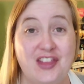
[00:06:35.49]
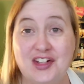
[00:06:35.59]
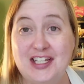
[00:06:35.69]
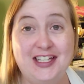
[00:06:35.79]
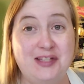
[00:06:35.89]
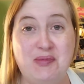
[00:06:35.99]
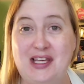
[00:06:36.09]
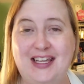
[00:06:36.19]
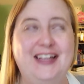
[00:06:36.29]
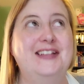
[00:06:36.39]
They're kids
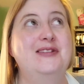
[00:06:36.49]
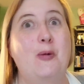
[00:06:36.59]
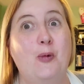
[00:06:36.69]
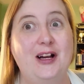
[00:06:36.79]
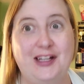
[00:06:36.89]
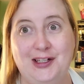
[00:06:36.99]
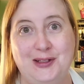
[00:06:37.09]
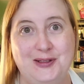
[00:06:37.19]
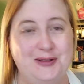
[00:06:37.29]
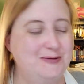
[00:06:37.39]
being kids. What can
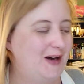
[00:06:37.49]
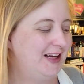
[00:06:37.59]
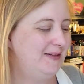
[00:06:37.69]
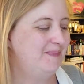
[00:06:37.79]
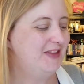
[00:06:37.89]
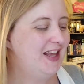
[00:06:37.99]
you do, right?